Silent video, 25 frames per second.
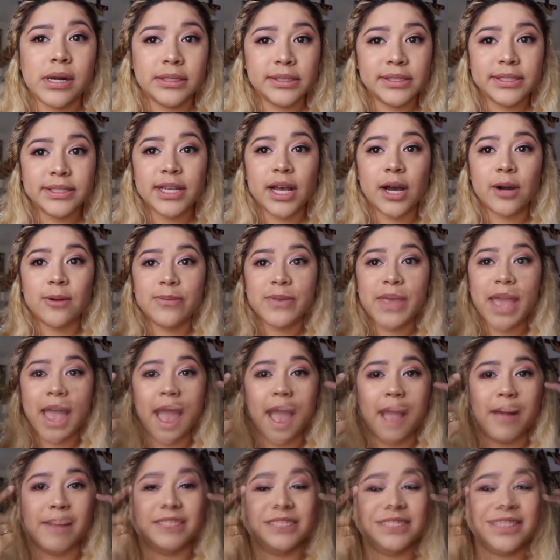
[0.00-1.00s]
So yeah, if you
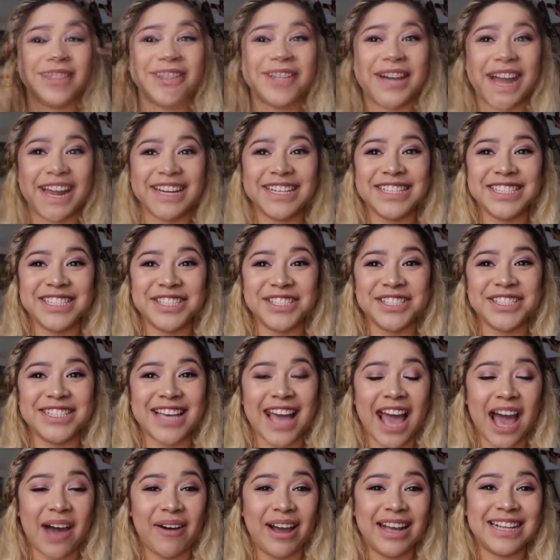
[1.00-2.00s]
want to know how to do
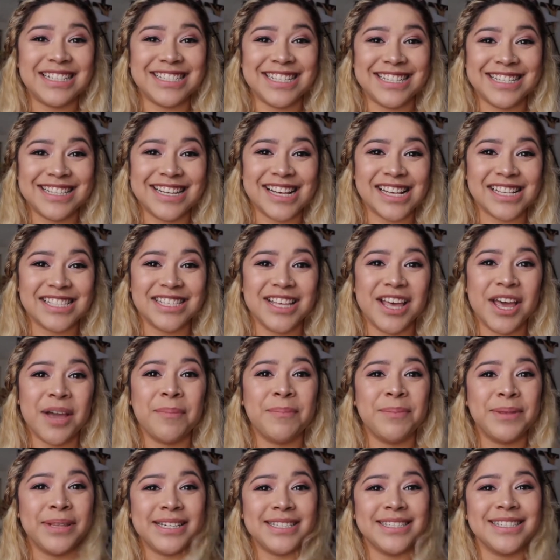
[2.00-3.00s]
that, how I did this
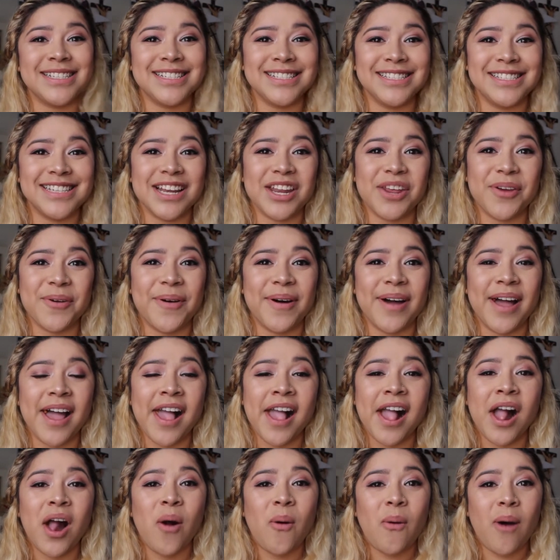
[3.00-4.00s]
look, please continue
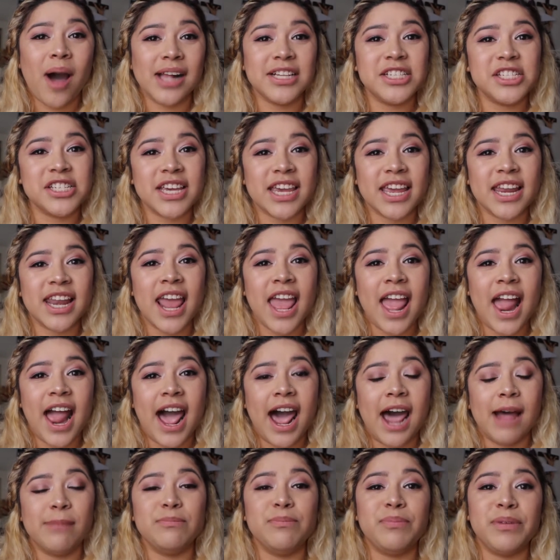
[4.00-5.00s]
watching.
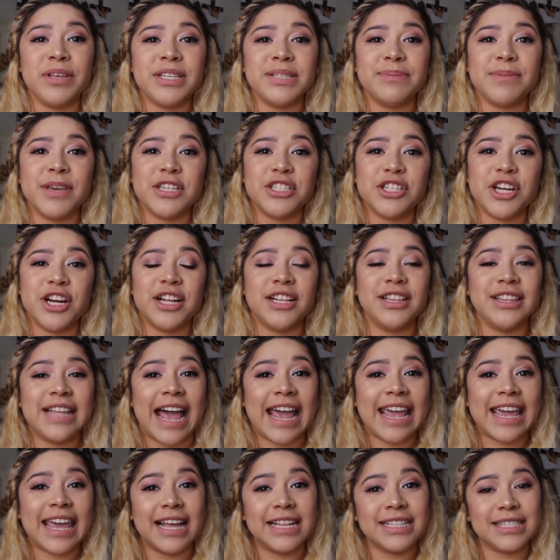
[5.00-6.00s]
Please make sure to
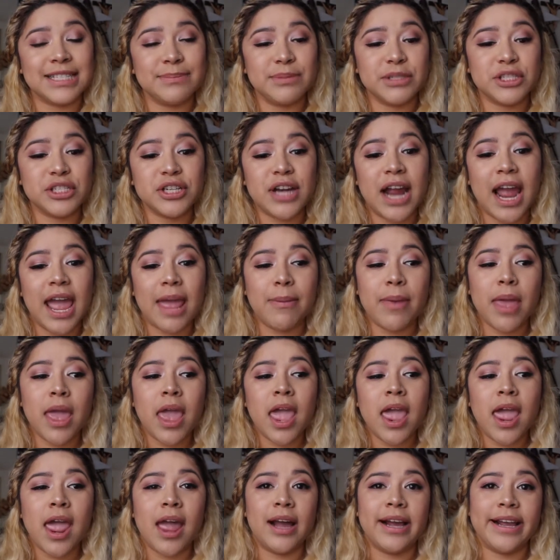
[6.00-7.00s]
like and subscribe
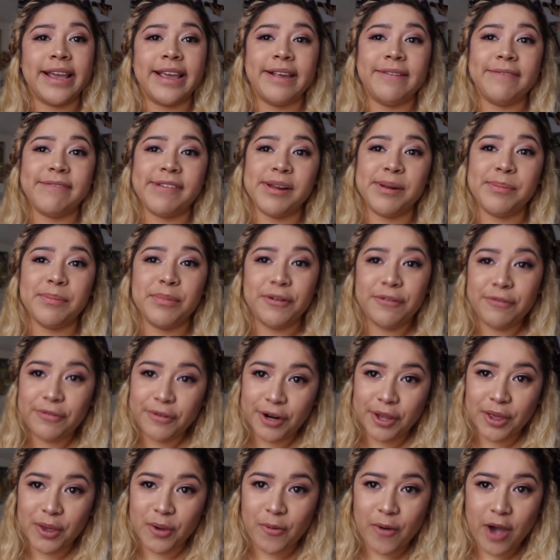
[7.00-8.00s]
even
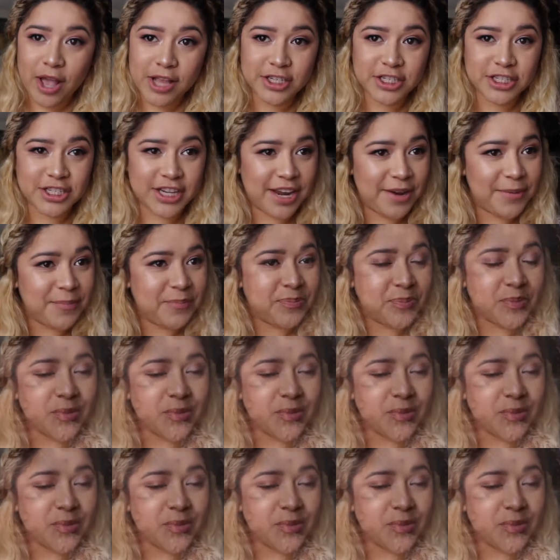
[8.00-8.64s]
before you watched it.